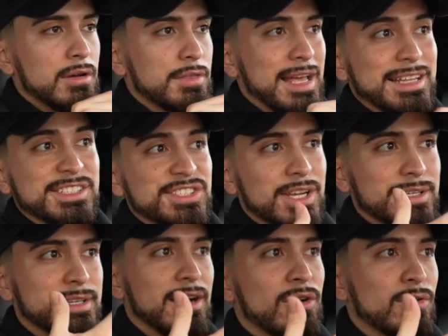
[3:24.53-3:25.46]
that
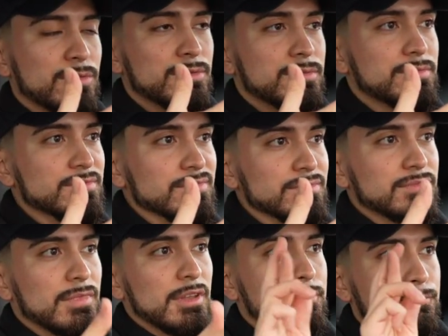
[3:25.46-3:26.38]
checked out.
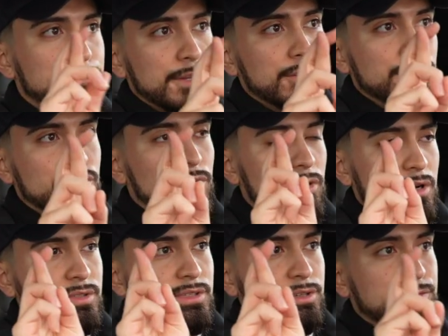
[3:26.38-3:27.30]
Fingers
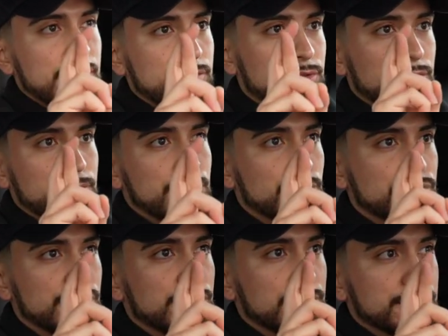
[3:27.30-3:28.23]
crossed, if ever in the
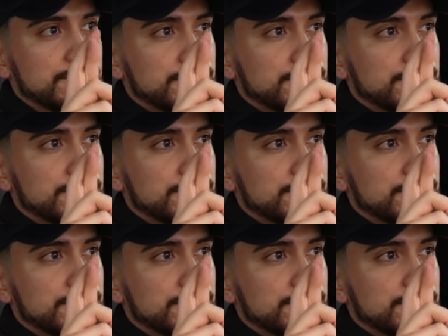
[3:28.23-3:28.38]
future.